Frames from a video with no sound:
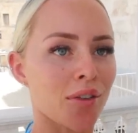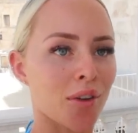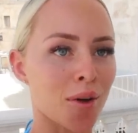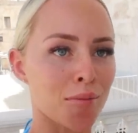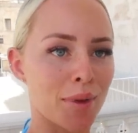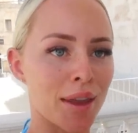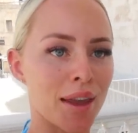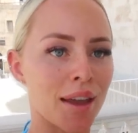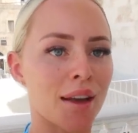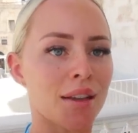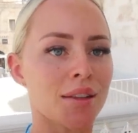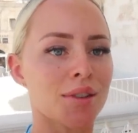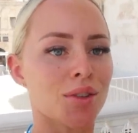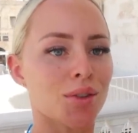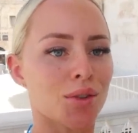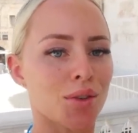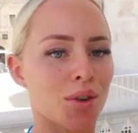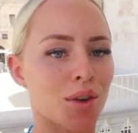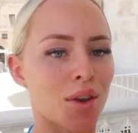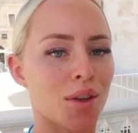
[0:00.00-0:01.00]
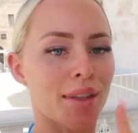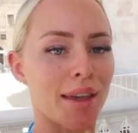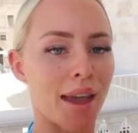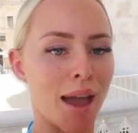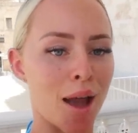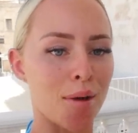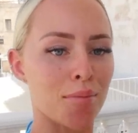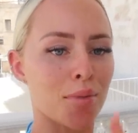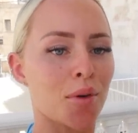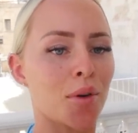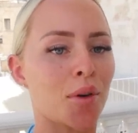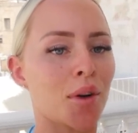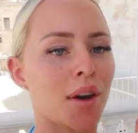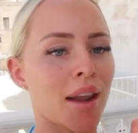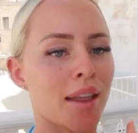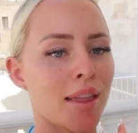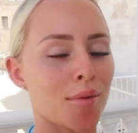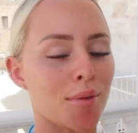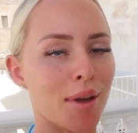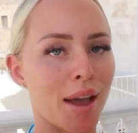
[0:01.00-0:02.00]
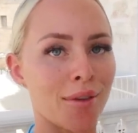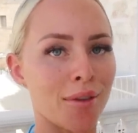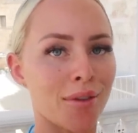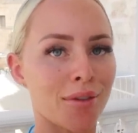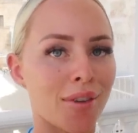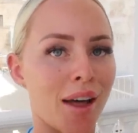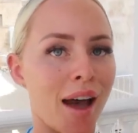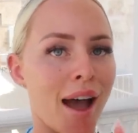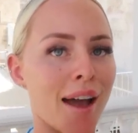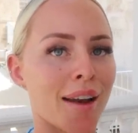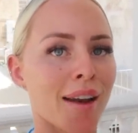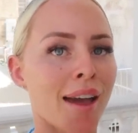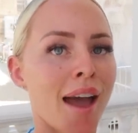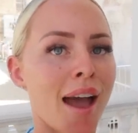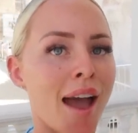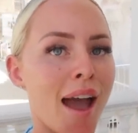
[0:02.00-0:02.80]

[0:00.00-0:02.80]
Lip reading: from here to the airport, and then we have a flight,